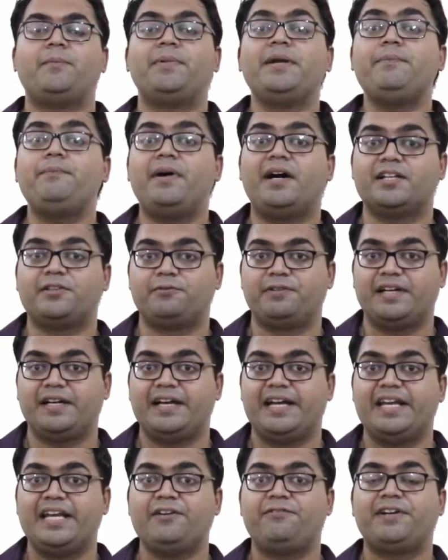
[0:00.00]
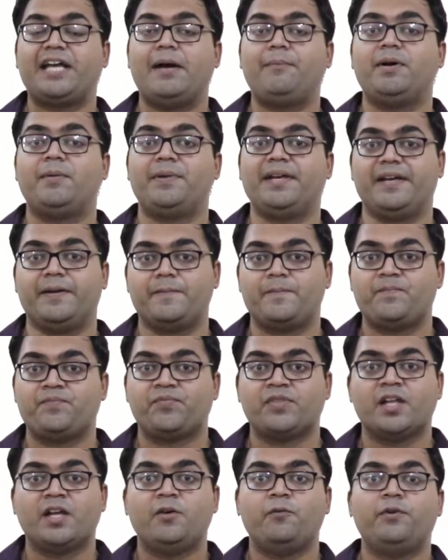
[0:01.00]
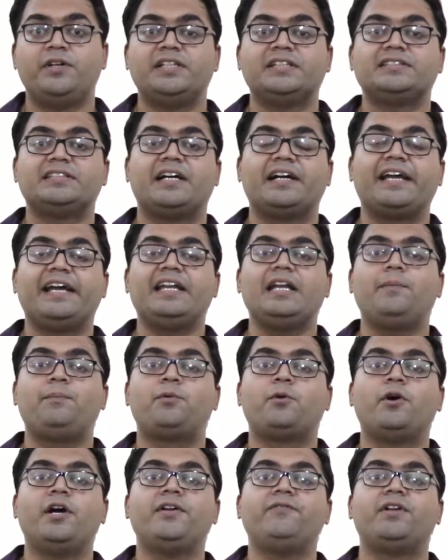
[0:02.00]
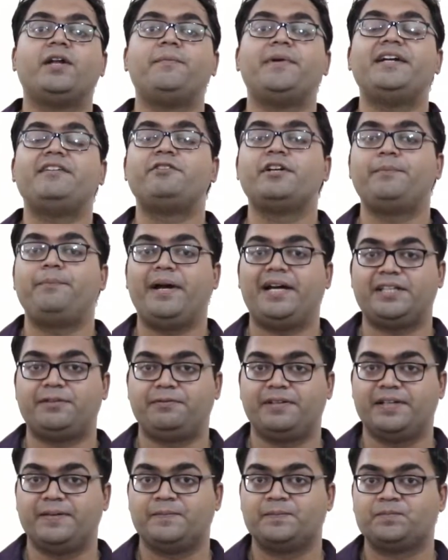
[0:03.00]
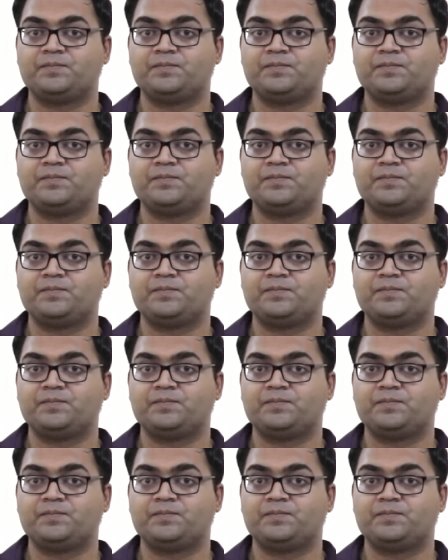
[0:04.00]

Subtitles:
B pathway, NF-kappa B, which is again a pro-inflammatory pathway.